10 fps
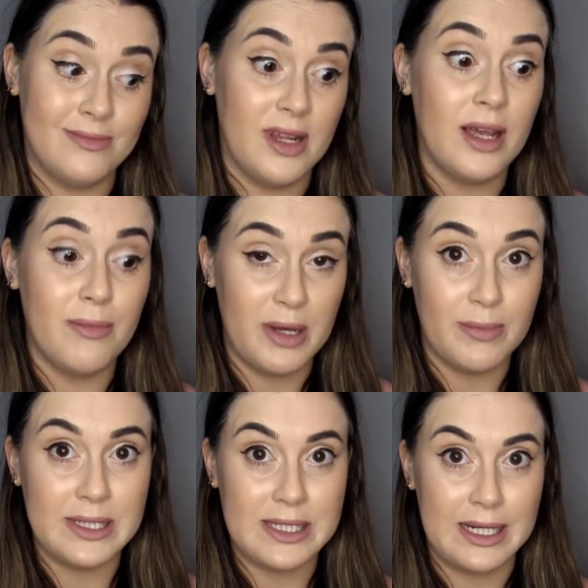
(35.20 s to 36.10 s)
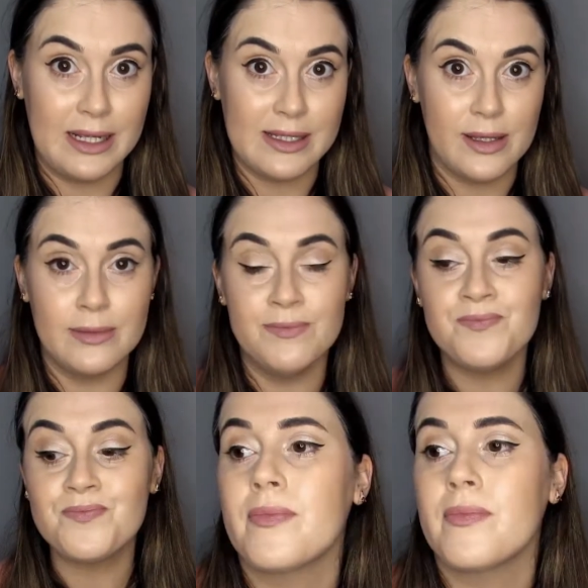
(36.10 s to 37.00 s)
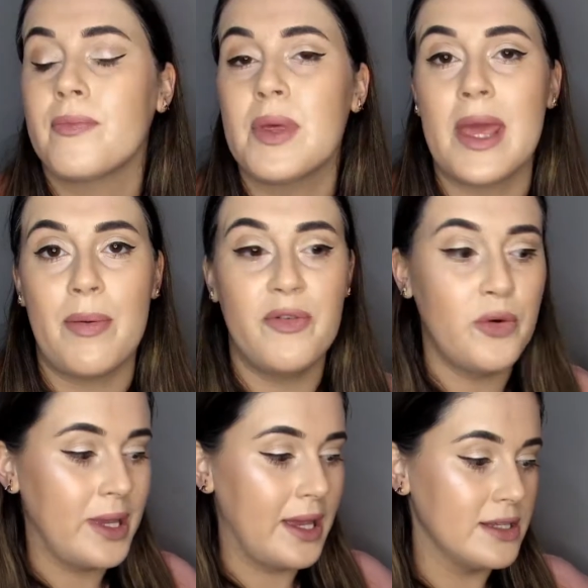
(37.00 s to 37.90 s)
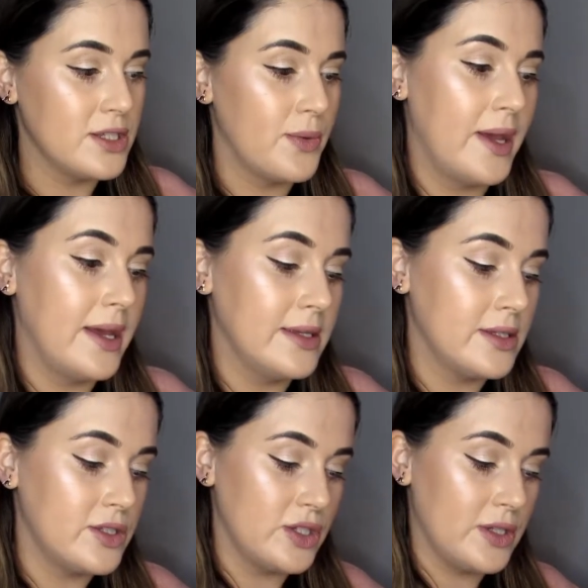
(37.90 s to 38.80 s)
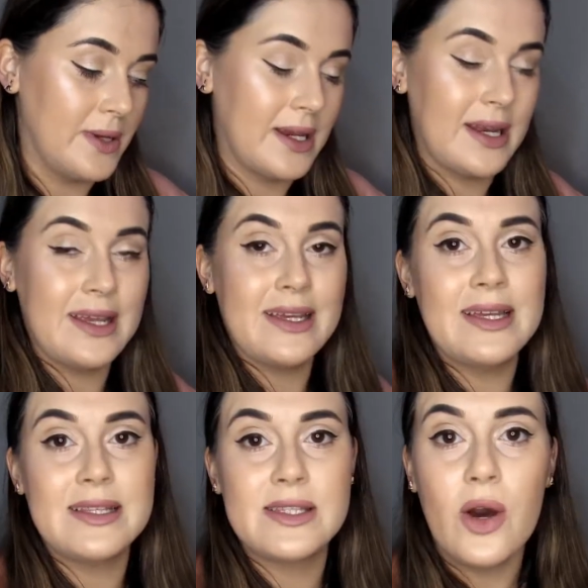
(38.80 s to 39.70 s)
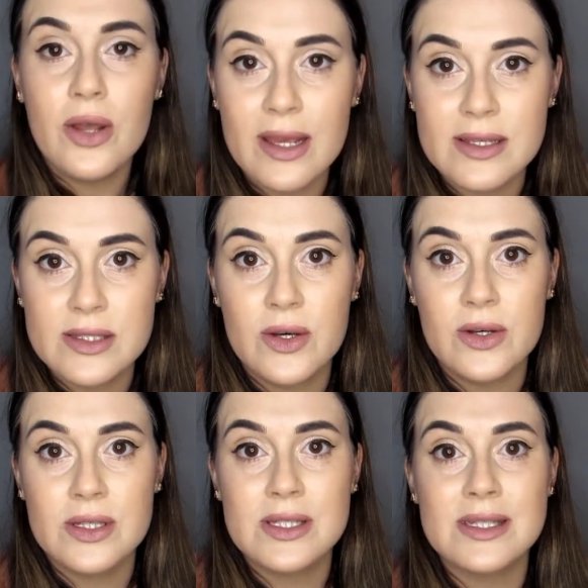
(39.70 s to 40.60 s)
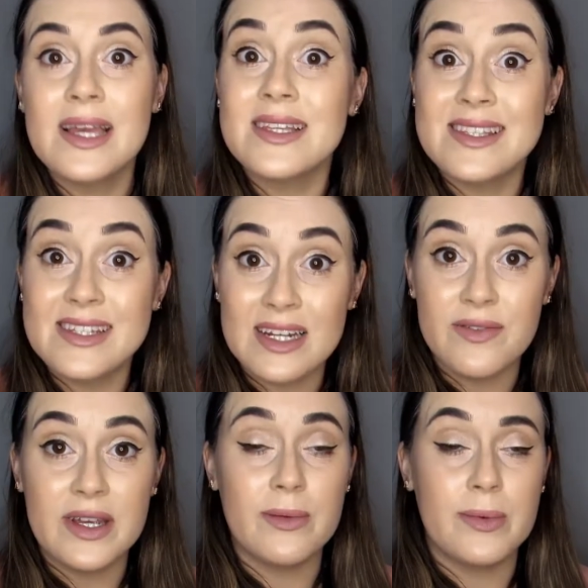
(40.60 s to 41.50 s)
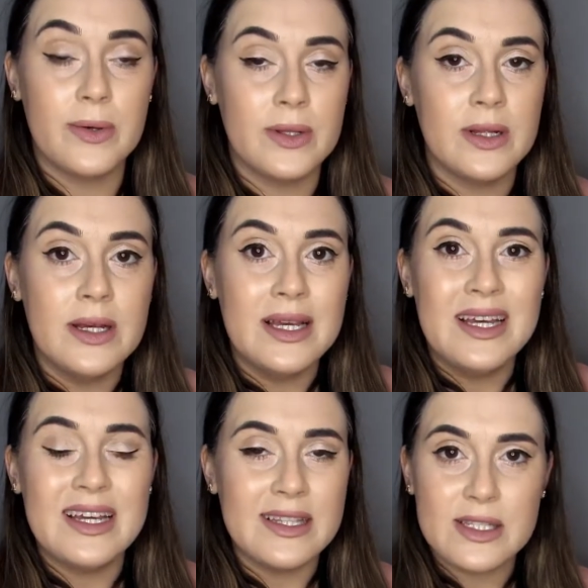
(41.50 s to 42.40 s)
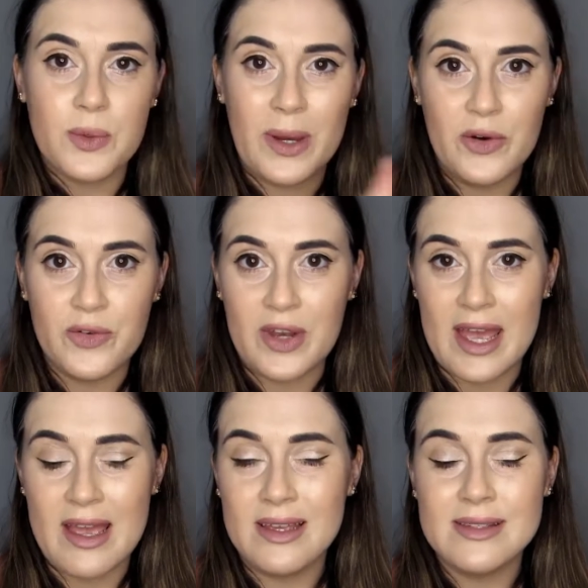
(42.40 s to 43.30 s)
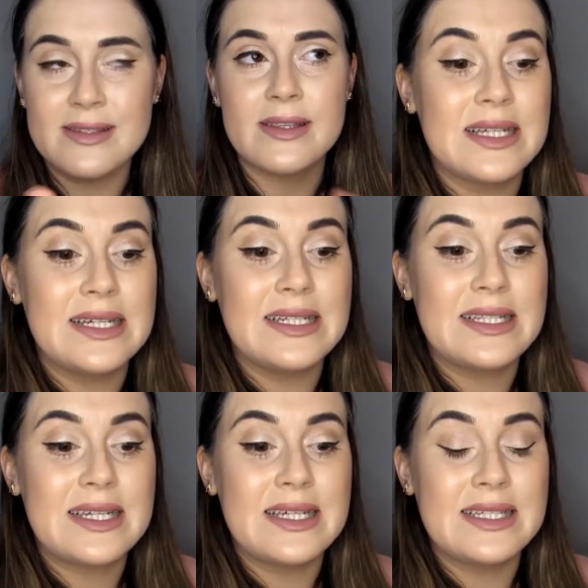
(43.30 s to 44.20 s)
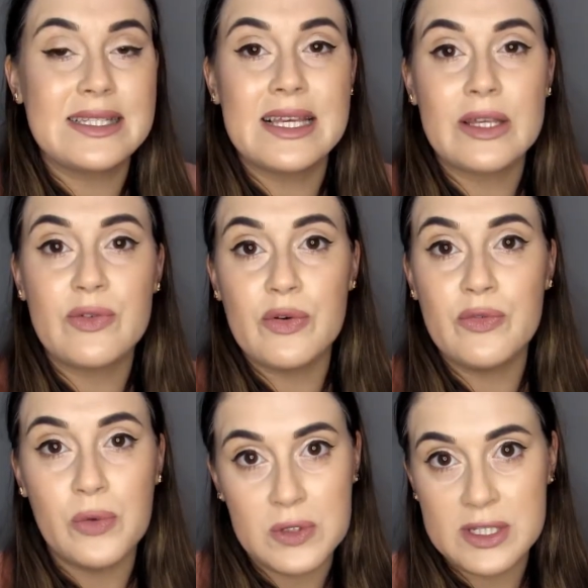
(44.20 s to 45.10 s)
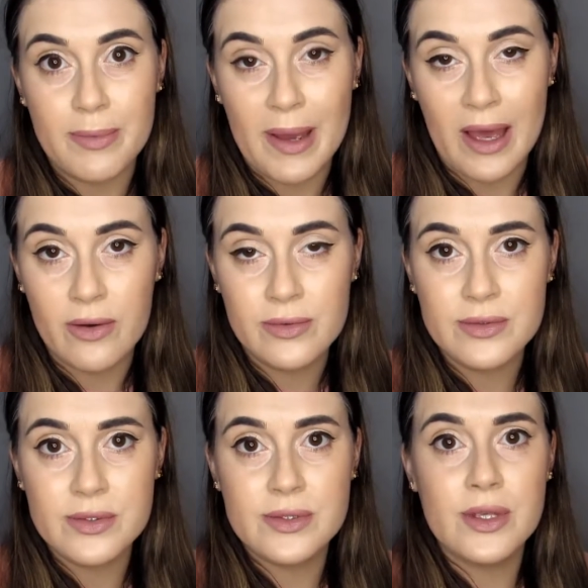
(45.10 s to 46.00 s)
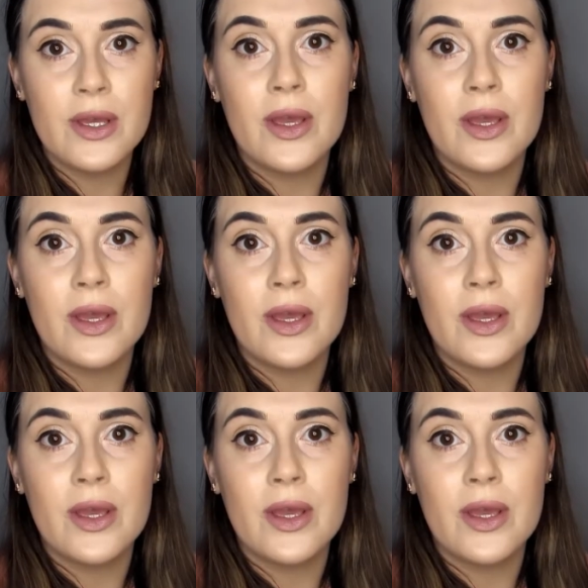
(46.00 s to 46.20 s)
I might be stealing some. But yeah, before we get into it, just quickly, it's on ASOS, it's still available, it's 12 days, it is selling for £40,